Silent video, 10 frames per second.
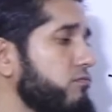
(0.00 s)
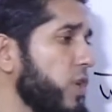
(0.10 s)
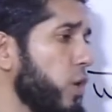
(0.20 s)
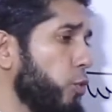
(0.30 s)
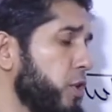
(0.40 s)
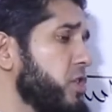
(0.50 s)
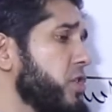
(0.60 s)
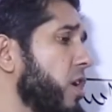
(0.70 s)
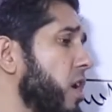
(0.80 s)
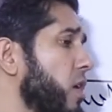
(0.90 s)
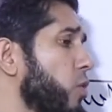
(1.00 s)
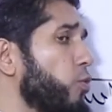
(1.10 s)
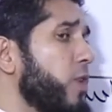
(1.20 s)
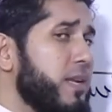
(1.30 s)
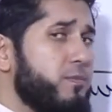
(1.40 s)
which car
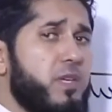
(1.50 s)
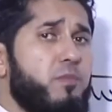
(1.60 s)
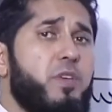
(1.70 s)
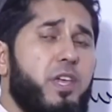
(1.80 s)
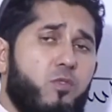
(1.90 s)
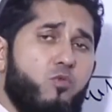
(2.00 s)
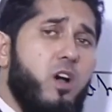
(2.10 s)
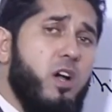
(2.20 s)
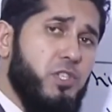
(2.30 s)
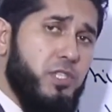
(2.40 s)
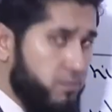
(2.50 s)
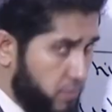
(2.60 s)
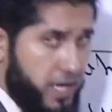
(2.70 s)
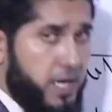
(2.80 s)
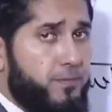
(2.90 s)
will be being washed
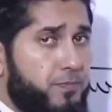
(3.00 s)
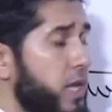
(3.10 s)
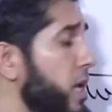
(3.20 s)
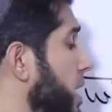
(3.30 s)
by him.